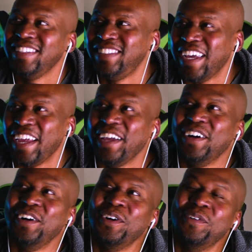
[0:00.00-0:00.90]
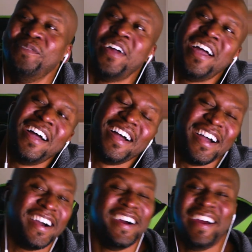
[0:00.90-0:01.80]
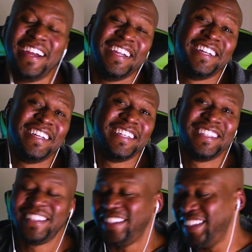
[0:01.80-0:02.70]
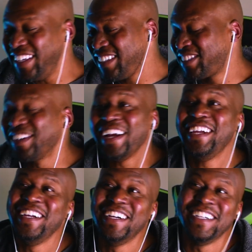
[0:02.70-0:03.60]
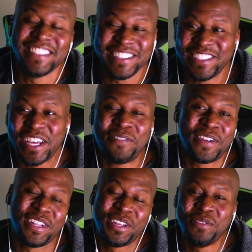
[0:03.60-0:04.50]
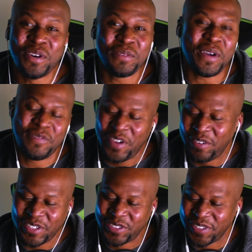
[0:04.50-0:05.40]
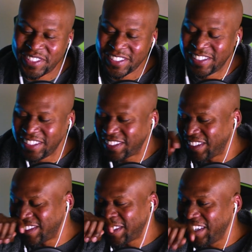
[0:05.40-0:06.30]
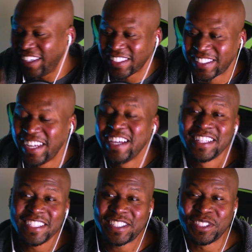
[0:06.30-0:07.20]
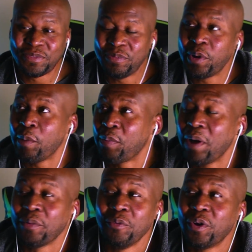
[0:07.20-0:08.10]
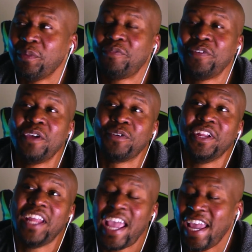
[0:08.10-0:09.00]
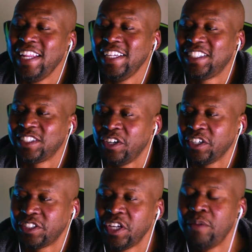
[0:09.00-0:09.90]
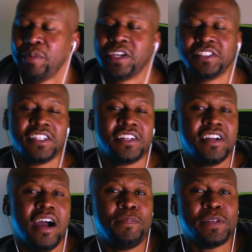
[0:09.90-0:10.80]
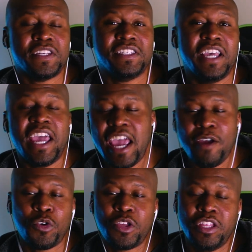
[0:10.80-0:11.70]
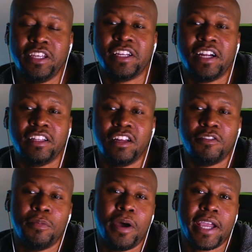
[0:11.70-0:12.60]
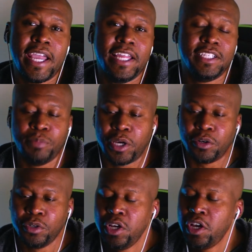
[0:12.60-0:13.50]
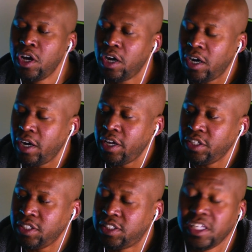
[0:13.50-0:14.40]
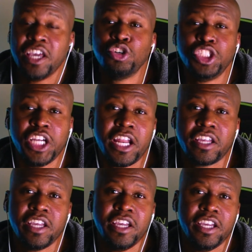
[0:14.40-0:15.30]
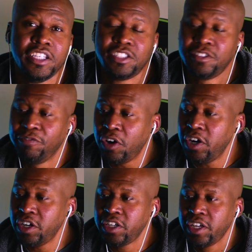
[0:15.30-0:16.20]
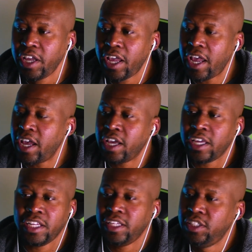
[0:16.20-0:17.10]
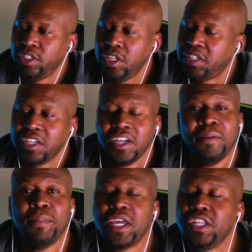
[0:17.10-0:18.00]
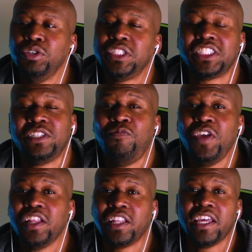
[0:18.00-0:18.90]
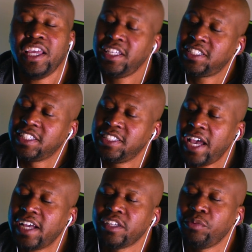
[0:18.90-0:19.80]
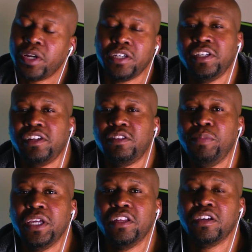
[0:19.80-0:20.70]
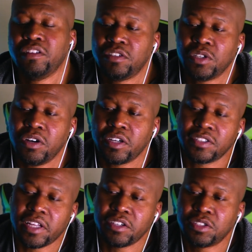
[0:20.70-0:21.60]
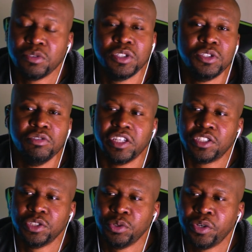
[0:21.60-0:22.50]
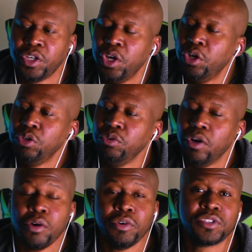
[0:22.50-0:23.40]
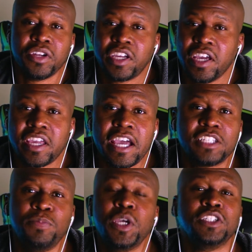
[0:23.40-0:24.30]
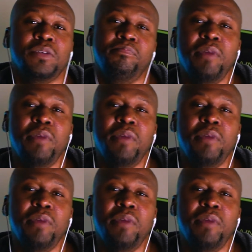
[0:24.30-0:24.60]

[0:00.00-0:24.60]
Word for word: Damn. All right. This right here is definitely one of my favorite Twisted Sister songs. This is pr probably one of my favorite eighties songs because it encompasses everything that I love about eighties metal. Uh, it, it's energetic. It's fun. And man, you just feel it. It's exactly what I said at the beginning of the song. It's like, as soon as you listen to it, you know it's going to kick ass because it